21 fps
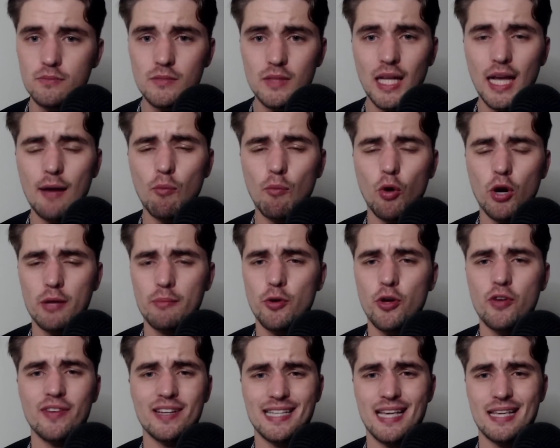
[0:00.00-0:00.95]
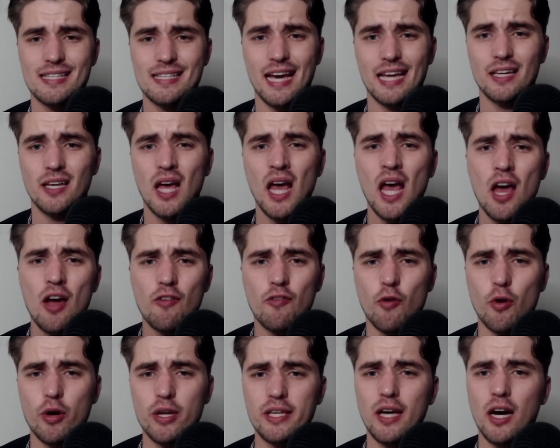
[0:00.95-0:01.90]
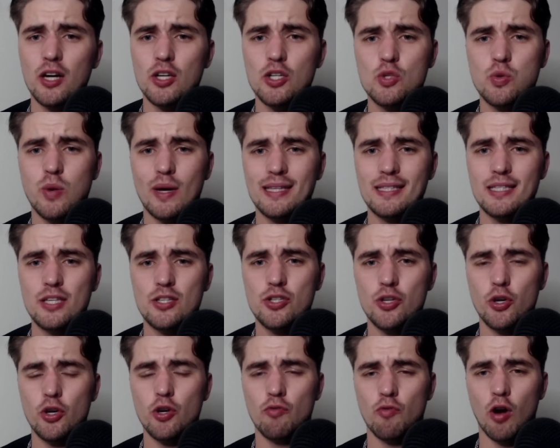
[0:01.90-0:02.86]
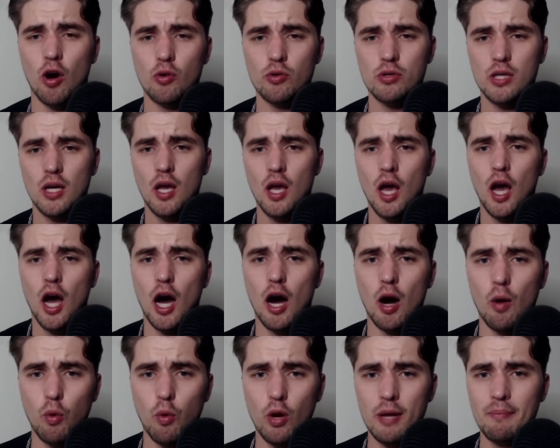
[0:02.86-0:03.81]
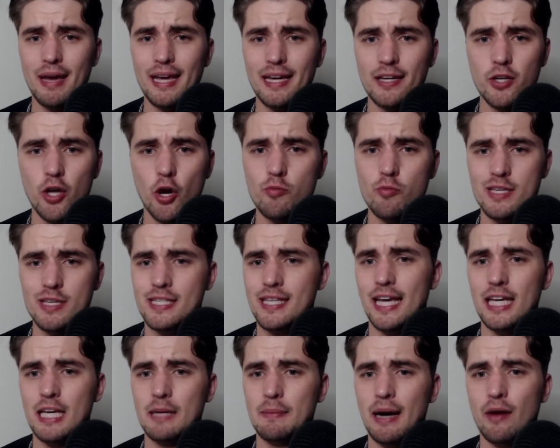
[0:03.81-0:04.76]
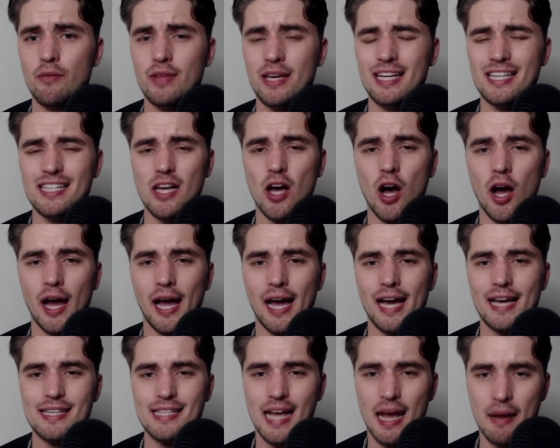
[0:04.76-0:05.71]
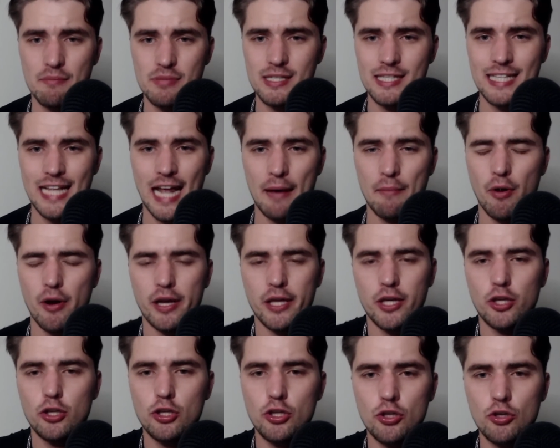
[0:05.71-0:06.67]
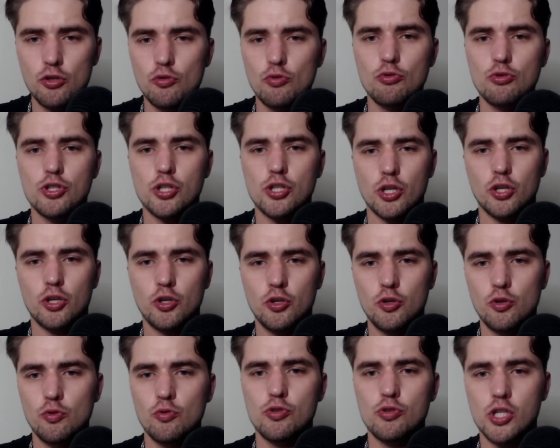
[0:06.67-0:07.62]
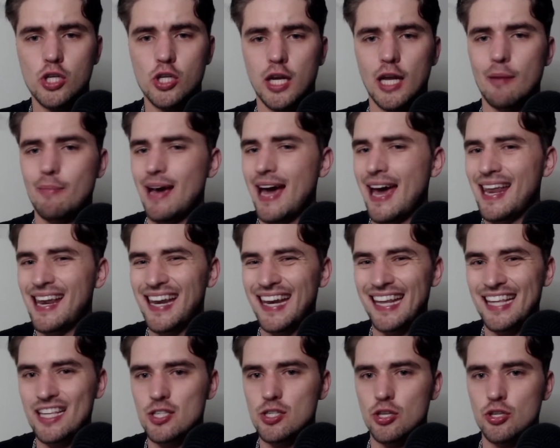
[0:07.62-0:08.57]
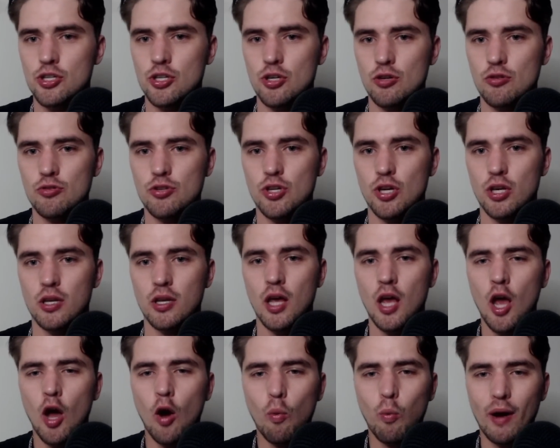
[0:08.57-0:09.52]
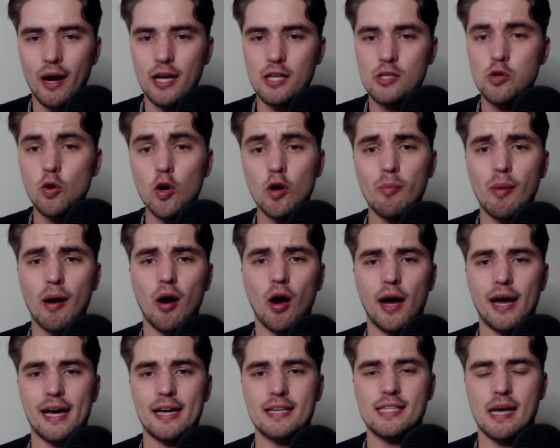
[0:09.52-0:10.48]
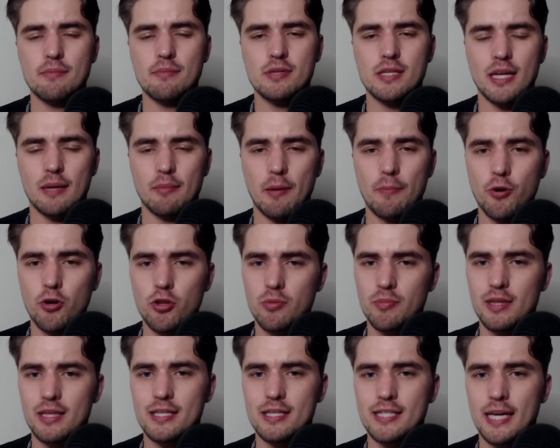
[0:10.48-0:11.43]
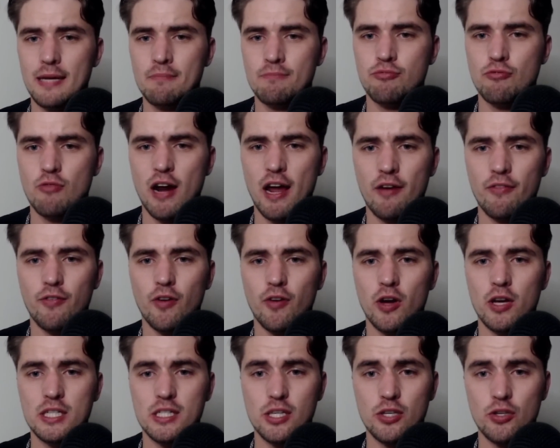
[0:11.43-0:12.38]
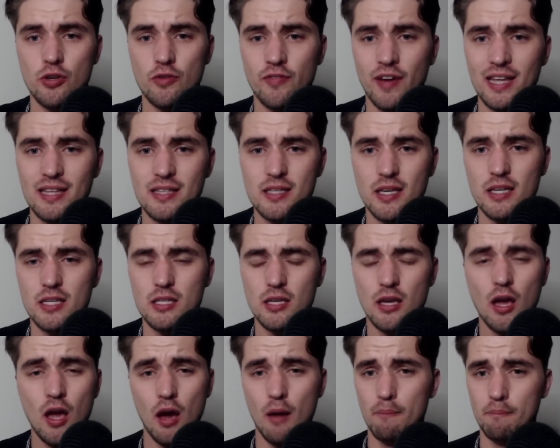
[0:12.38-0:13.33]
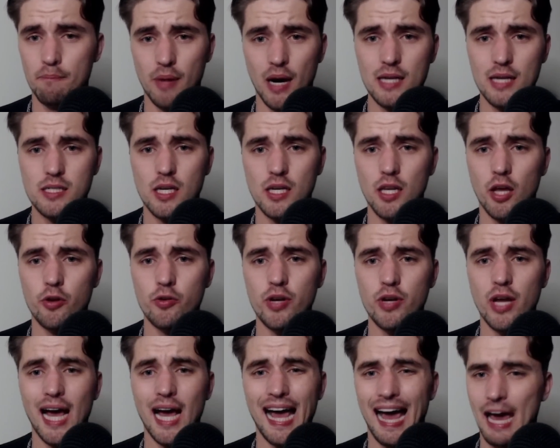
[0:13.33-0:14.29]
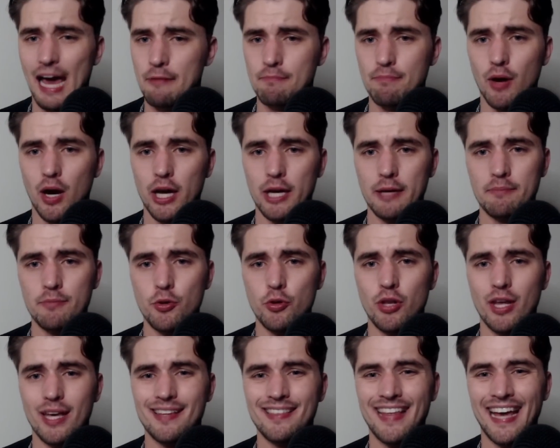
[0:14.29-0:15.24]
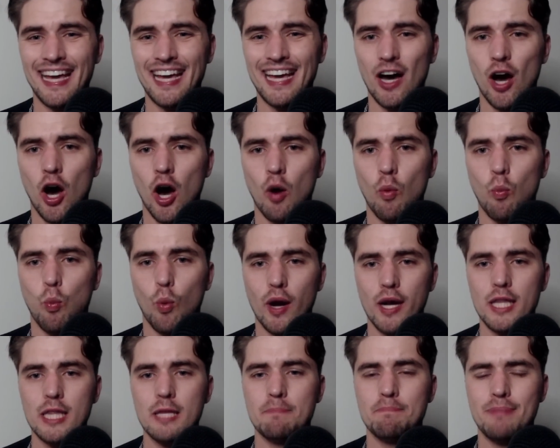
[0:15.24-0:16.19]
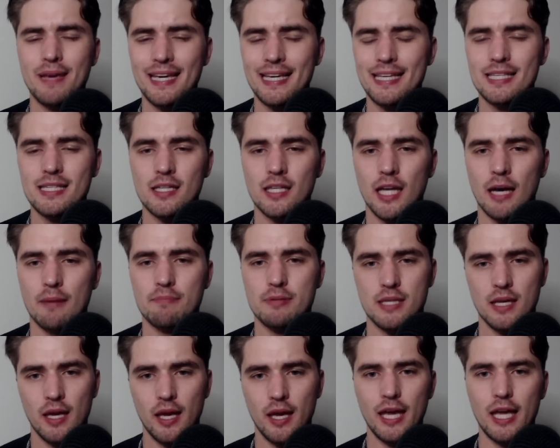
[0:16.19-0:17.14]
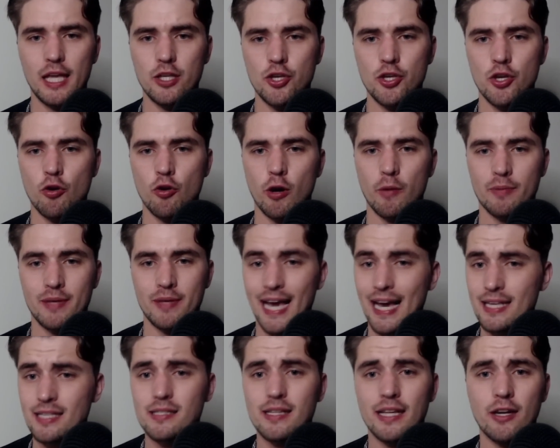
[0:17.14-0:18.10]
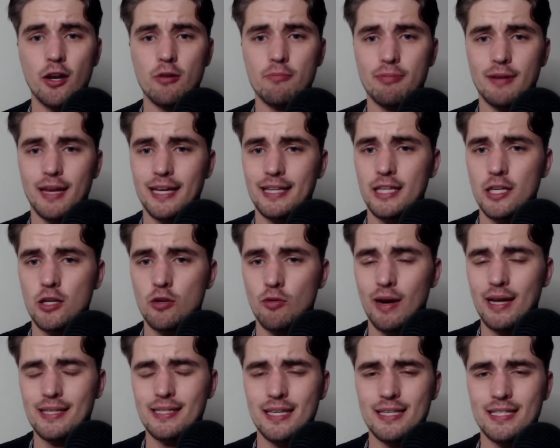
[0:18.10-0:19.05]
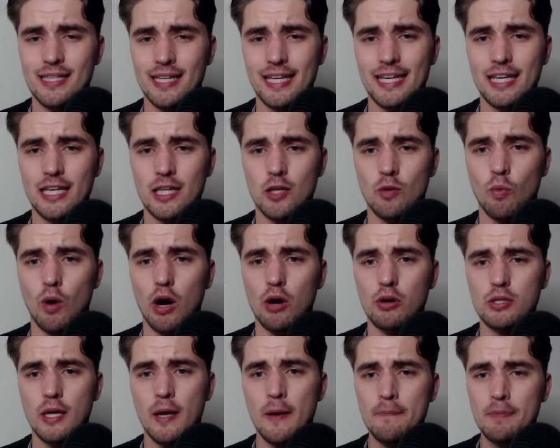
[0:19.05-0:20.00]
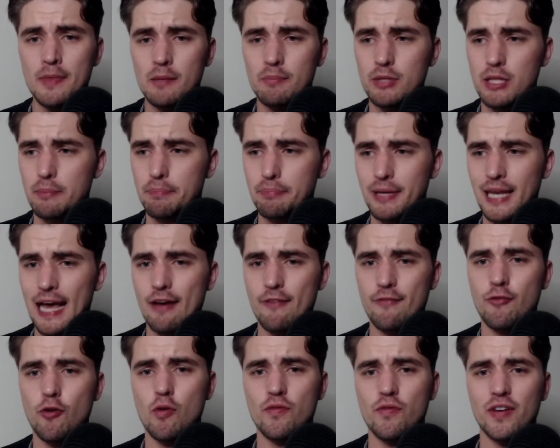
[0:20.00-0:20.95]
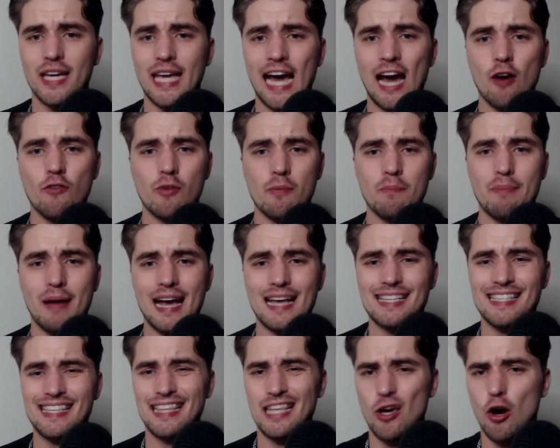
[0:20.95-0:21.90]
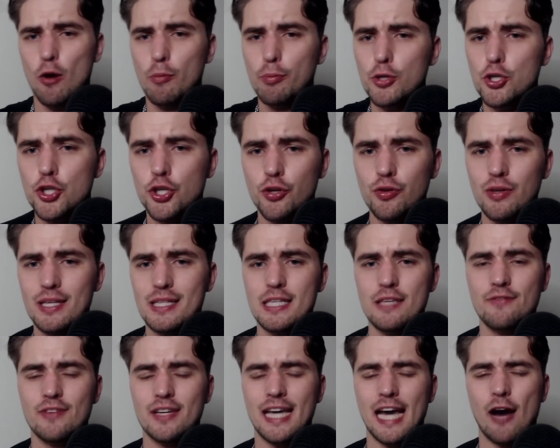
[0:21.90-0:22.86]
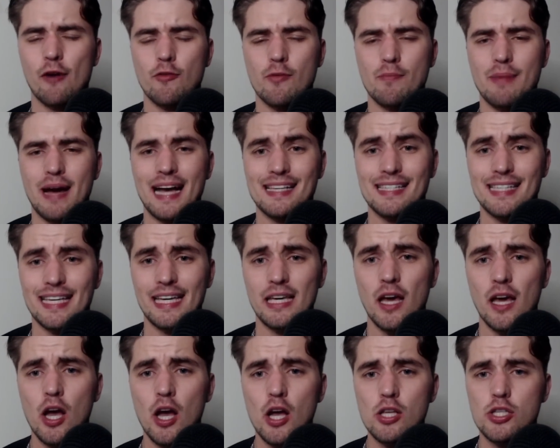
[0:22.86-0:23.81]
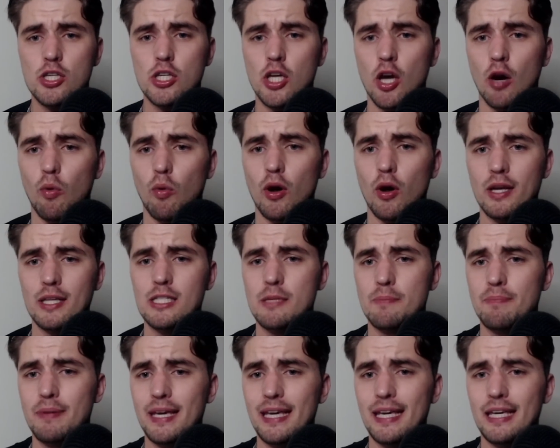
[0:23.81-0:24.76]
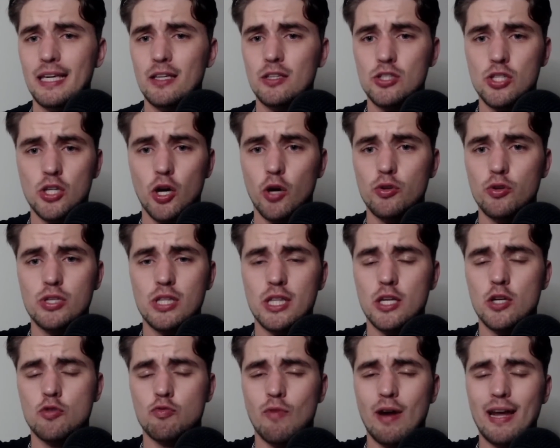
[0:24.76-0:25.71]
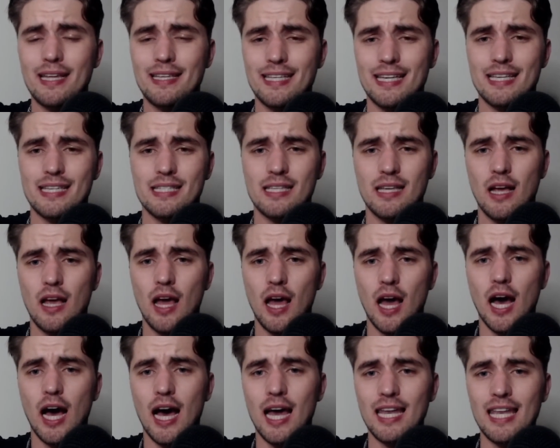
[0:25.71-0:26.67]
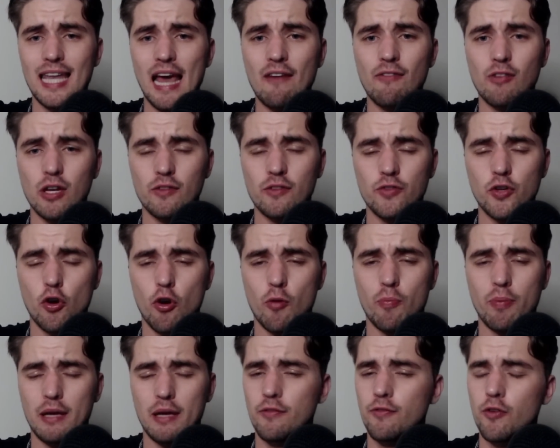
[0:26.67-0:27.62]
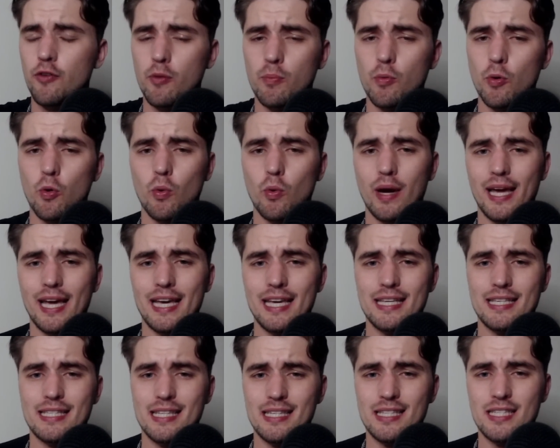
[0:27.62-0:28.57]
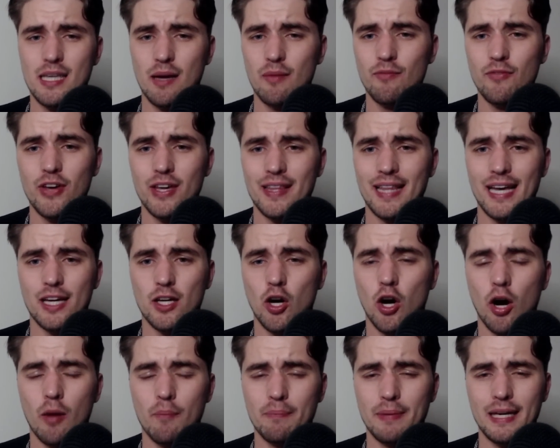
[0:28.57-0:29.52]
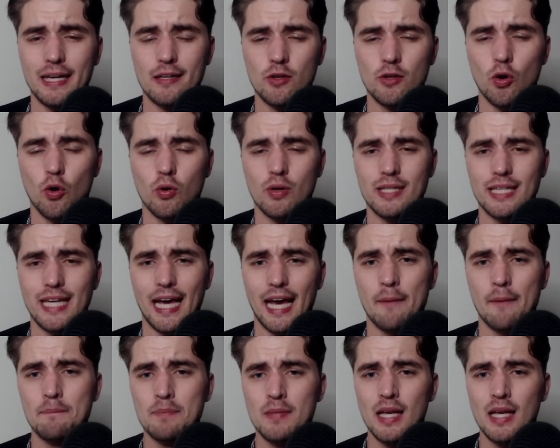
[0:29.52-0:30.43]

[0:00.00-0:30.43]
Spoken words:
And what a move, as I said, for a young 22-year-old. I want to make no mistake about this. Ajax Amsterdam are a huge club and an institution. When I talk about Ajax Amsterdam, I put them in the same breath as Juventus, Barcelona and Bayern Munich. They are one of the biggest clubs in Europe. Yes, they don't play in the greatest league in the world, but the platform for Calvin Bassey, the opportunity for Calvin Bassey to go on to go to the greatest level of European football is something that can't be ignored here.